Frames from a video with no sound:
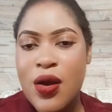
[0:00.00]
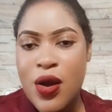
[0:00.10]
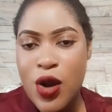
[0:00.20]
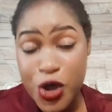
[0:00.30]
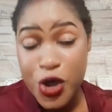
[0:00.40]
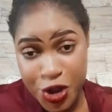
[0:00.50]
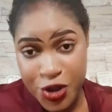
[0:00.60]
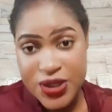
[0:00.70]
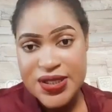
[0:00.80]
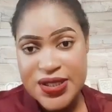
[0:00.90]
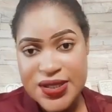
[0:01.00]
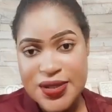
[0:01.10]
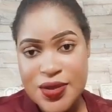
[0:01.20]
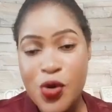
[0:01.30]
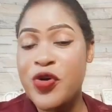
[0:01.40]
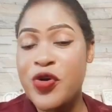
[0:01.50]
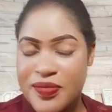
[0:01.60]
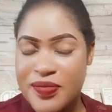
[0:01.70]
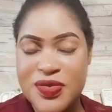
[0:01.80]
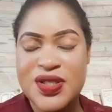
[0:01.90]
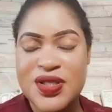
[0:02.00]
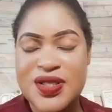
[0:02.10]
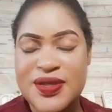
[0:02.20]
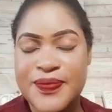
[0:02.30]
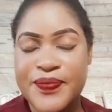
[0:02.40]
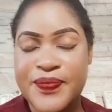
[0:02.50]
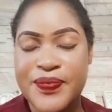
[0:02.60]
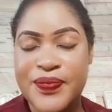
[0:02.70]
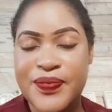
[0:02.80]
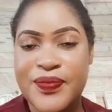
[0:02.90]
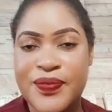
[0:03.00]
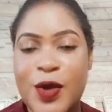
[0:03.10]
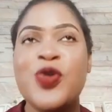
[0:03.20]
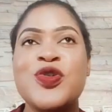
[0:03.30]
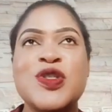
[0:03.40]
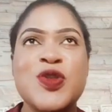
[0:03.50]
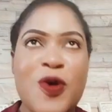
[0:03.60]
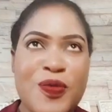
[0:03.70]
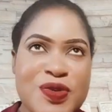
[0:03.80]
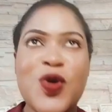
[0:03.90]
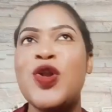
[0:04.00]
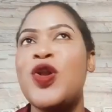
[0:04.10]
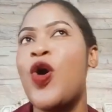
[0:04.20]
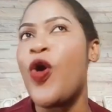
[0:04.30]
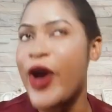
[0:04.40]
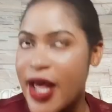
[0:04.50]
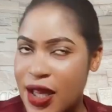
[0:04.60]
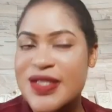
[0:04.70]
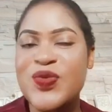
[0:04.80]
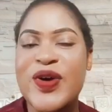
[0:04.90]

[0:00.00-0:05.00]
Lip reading: lotions or creams or soaps or oils,